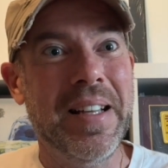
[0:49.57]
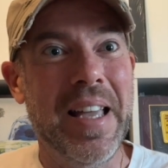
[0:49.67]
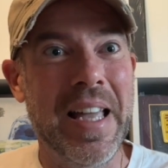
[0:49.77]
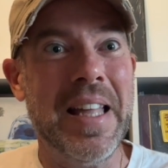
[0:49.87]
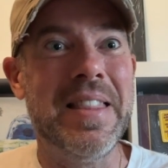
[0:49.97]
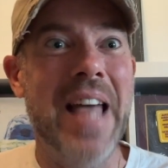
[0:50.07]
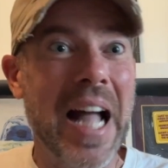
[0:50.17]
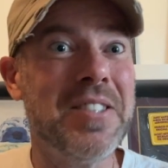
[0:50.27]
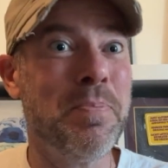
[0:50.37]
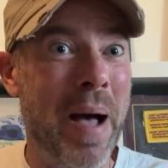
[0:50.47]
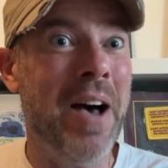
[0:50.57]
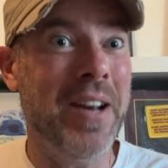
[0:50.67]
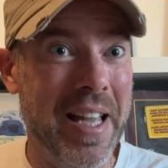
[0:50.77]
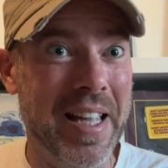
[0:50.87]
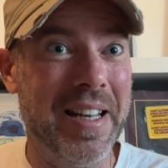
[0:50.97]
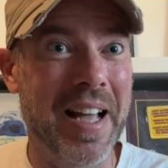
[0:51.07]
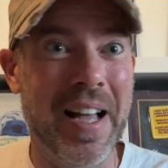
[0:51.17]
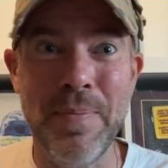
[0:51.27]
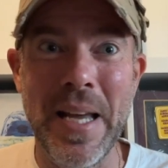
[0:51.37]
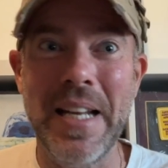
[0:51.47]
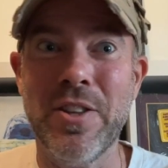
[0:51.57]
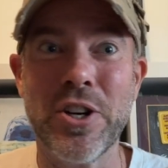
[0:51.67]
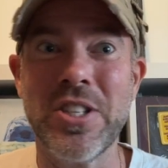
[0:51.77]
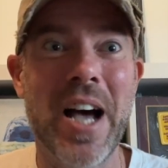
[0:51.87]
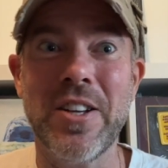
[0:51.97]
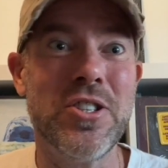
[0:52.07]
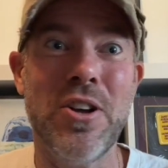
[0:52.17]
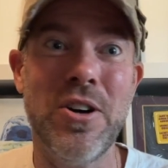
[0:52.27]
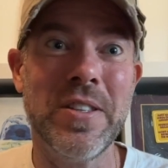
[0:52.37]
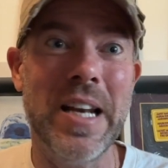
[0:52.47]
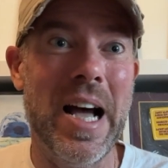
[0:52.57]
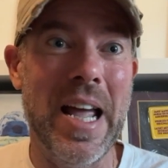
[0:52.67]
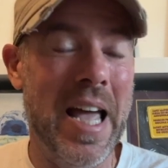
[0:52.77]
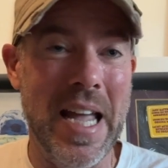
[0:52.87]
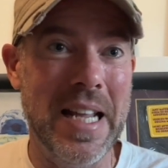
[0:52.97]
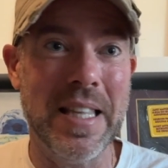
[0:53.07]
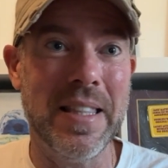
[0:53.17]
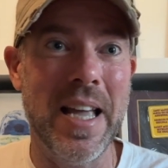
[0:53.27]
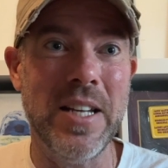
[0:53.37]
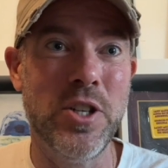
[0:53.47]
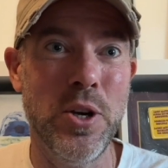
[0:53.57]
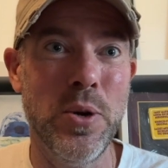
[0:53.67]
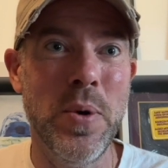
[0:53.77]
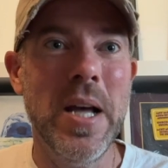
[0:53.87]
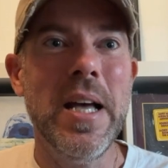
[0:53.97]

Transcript: And that's about it. I mean, there's not a song that I hate that they do.